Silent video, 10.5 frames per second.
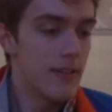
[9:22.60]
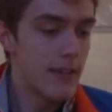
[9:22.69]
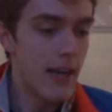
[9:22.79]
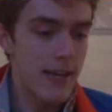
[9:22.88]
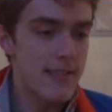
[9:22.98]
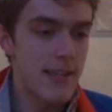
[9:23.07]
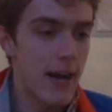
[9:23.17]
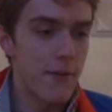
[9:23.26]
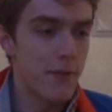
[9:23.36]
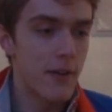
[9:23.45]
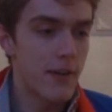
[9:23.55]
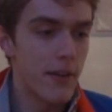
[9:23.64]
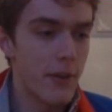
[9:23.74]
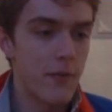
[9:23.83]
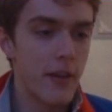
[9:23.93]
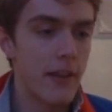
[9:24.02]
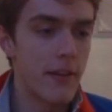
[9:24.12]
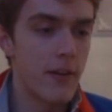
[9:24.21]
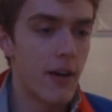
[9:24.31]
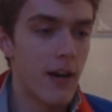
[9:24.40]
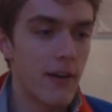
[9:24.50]
nice to have the feeling
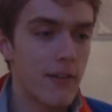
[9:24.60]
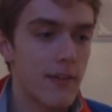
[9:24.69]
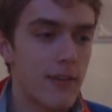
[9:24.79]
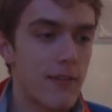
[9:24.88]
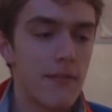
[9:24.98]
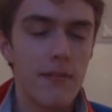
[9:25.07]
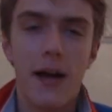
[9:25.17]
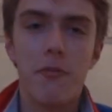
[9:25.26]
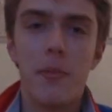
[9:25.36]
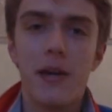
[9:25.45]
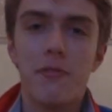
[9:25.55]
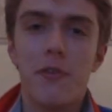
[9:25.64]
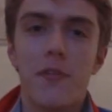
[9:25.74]
that I have a bit of a